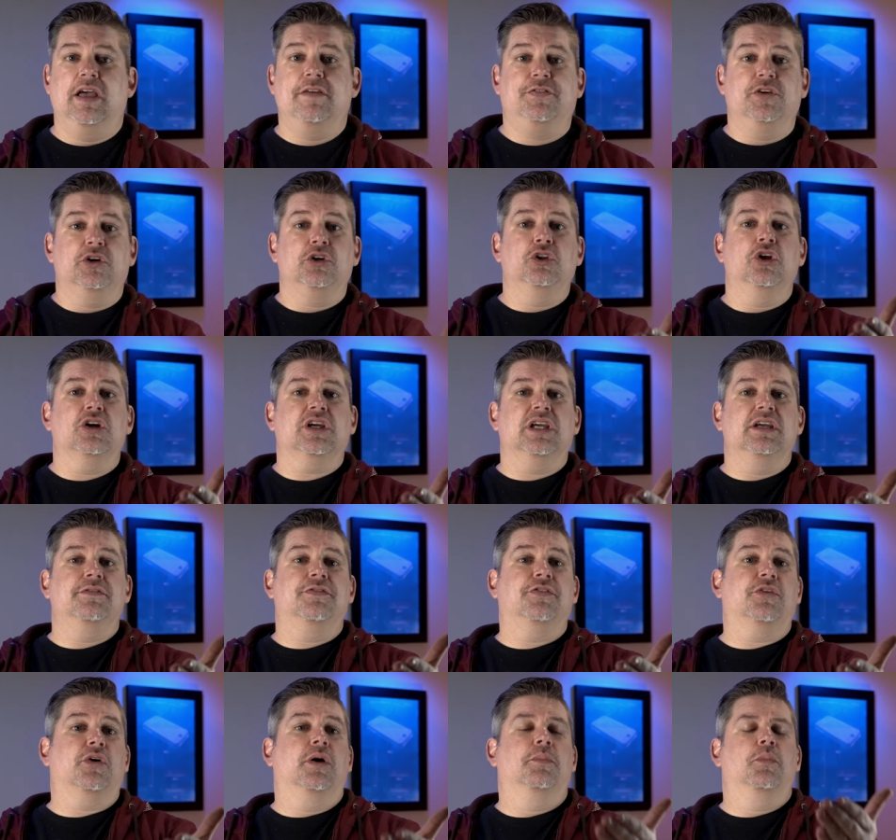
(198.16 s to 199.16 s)
If you're looking
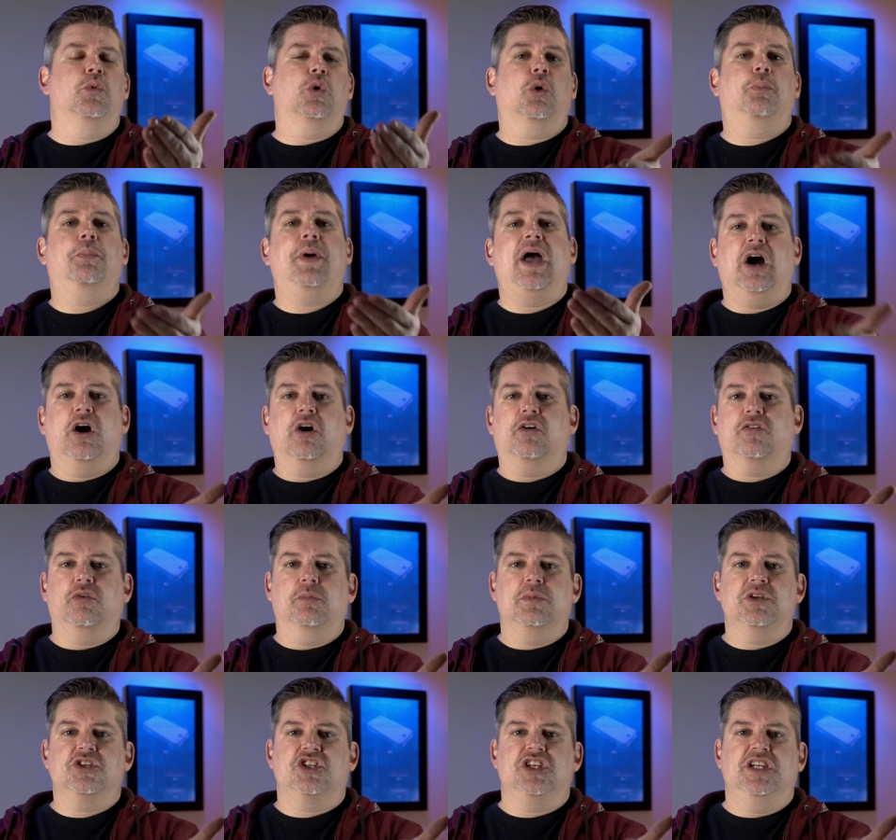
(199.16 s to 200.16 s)
for a more powerful
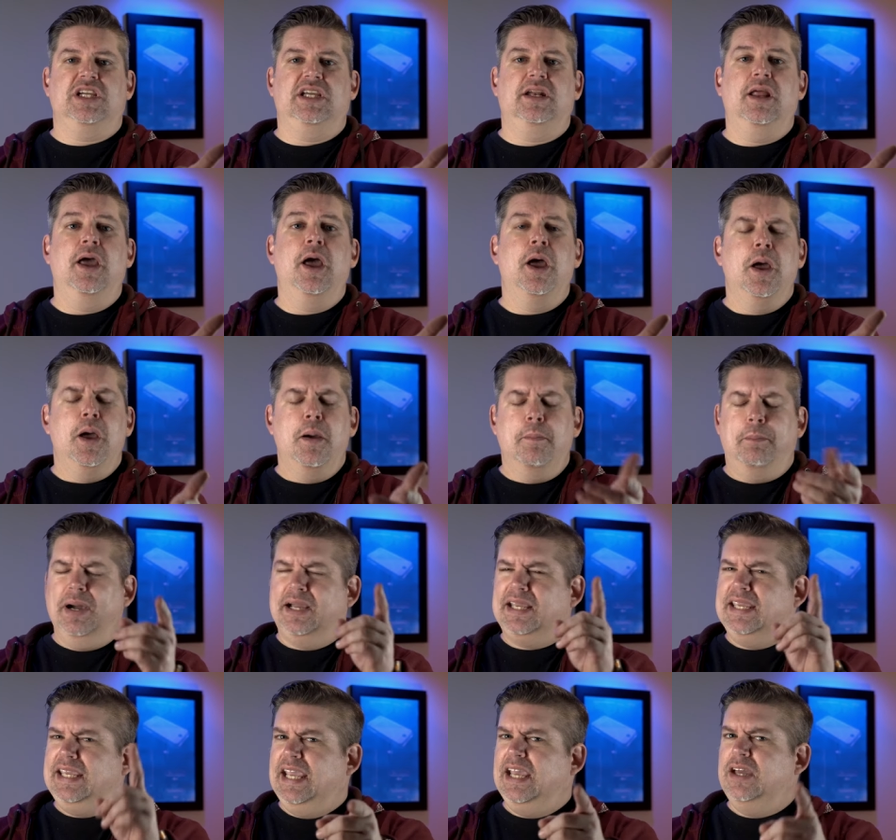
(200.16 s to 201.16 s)
machine
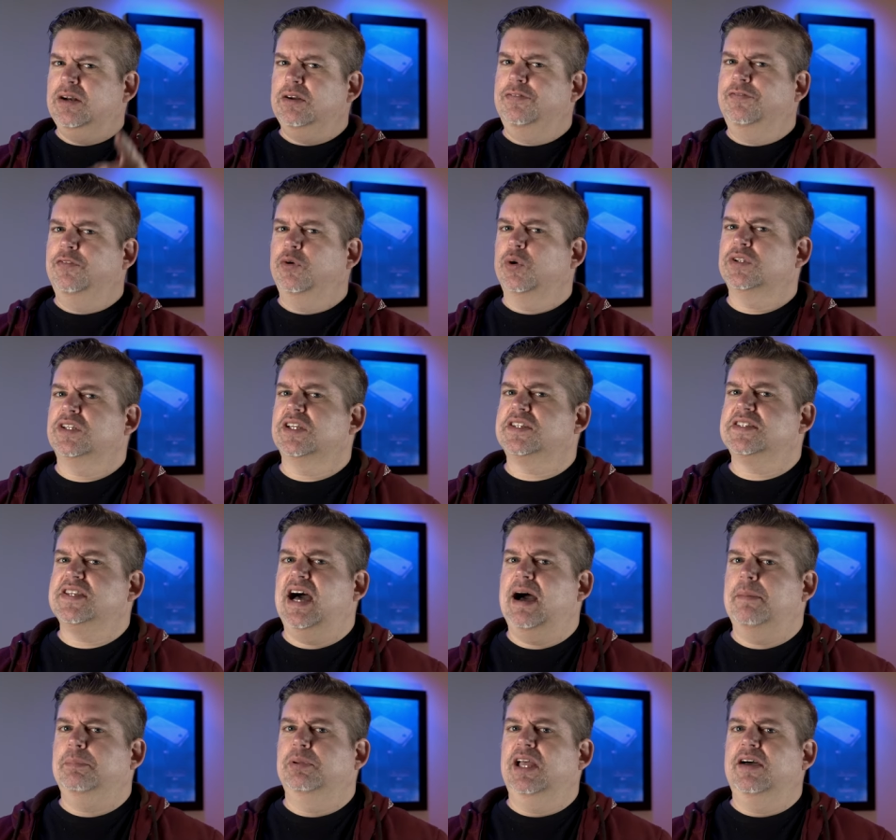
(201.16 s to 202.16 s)
but can't afford the
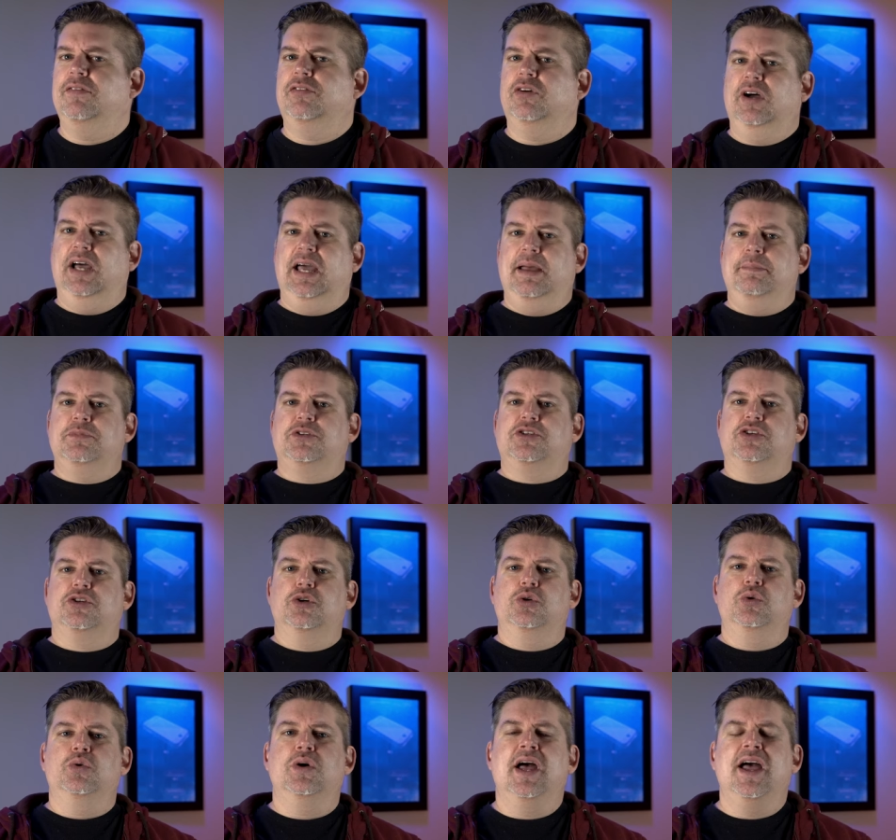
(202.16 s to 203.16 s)
top level
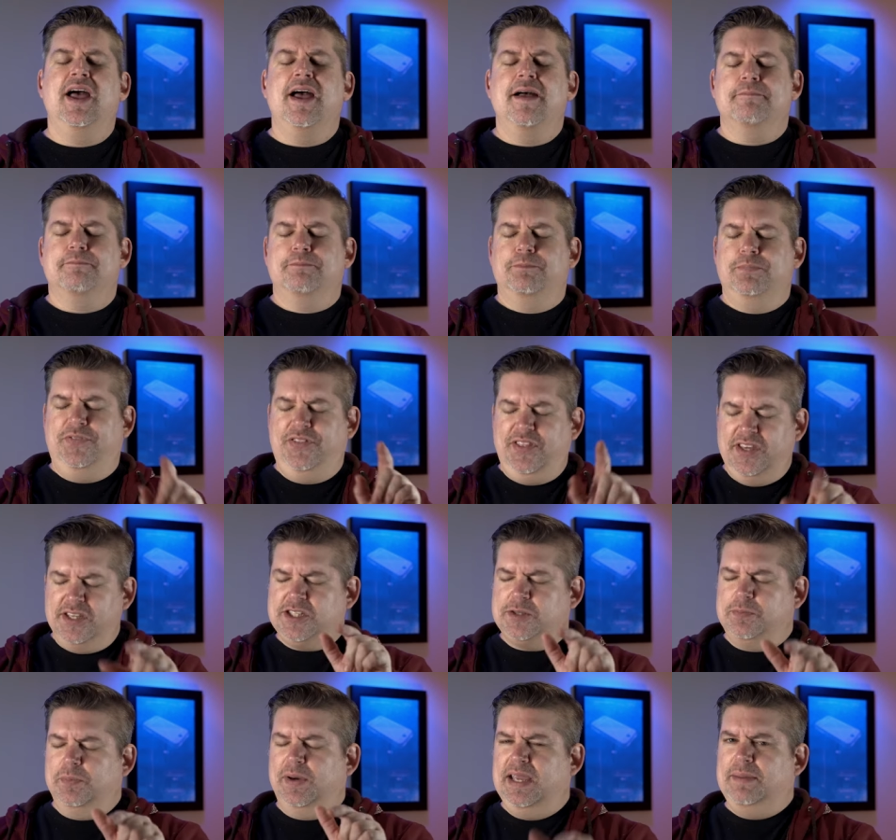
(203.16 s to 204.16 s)
M2,
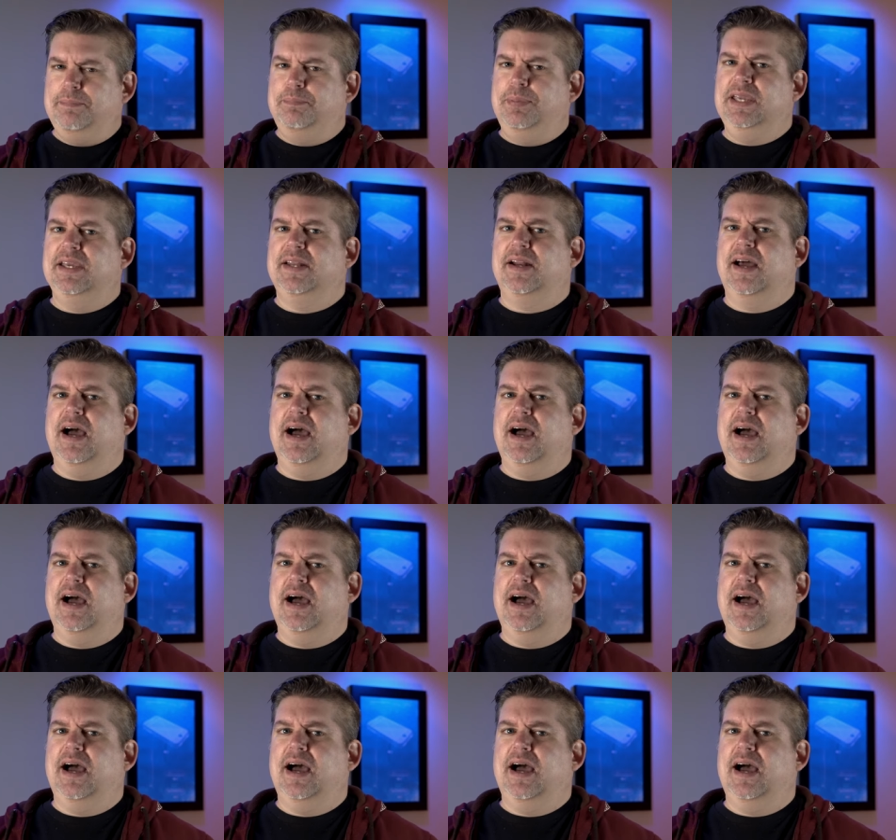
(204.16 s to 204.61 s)
this might be an